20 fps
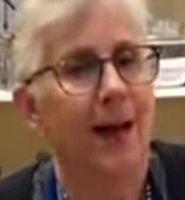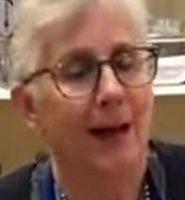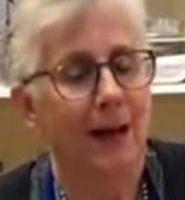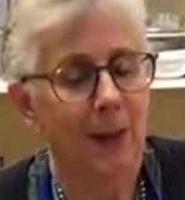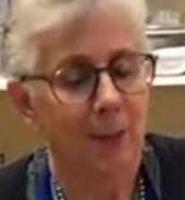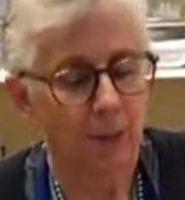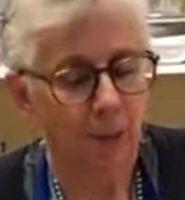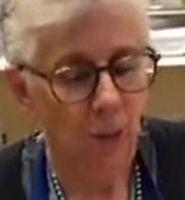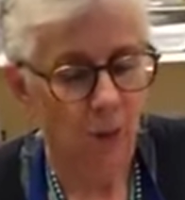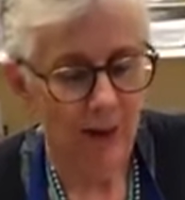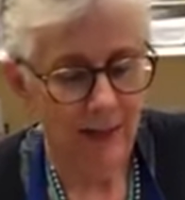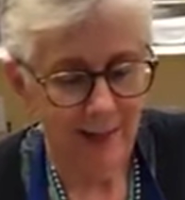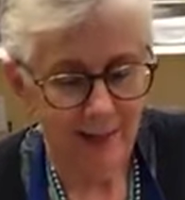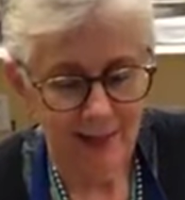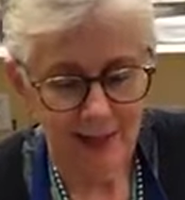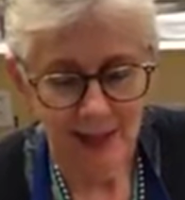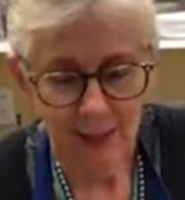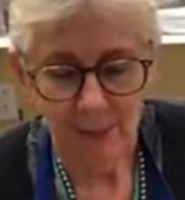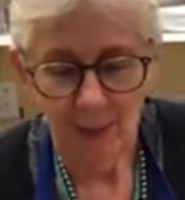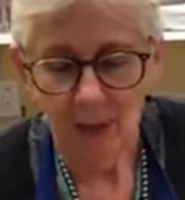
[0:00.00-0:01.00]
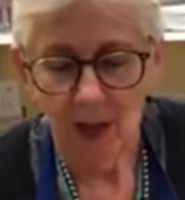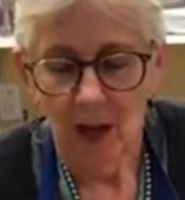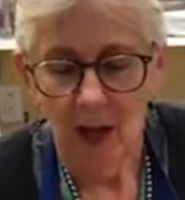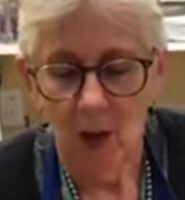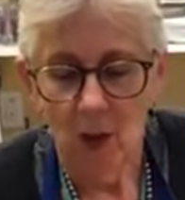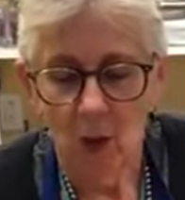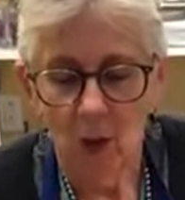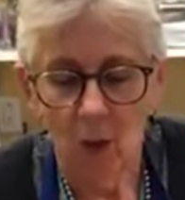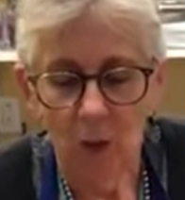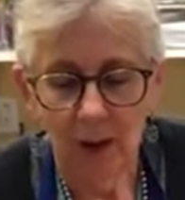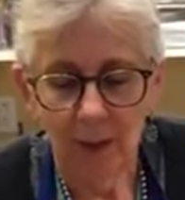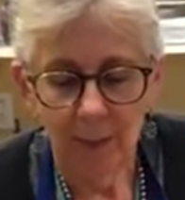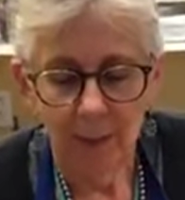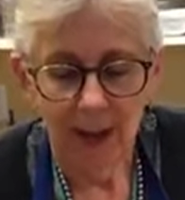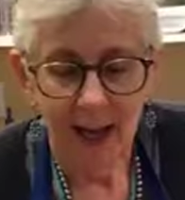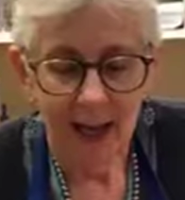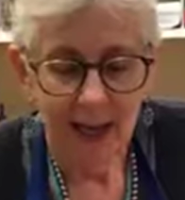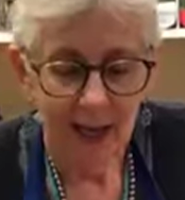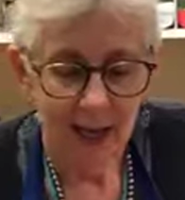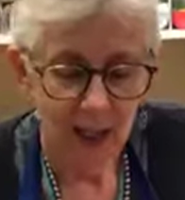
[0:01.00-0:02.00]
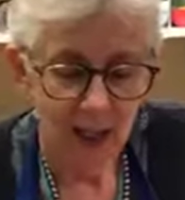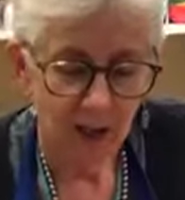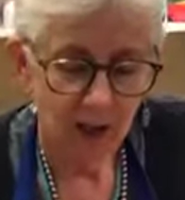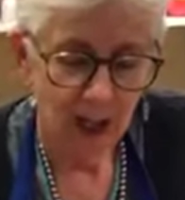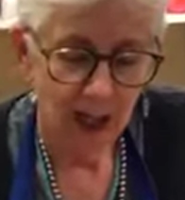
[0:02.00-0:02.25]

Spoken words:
back up one thing. We buy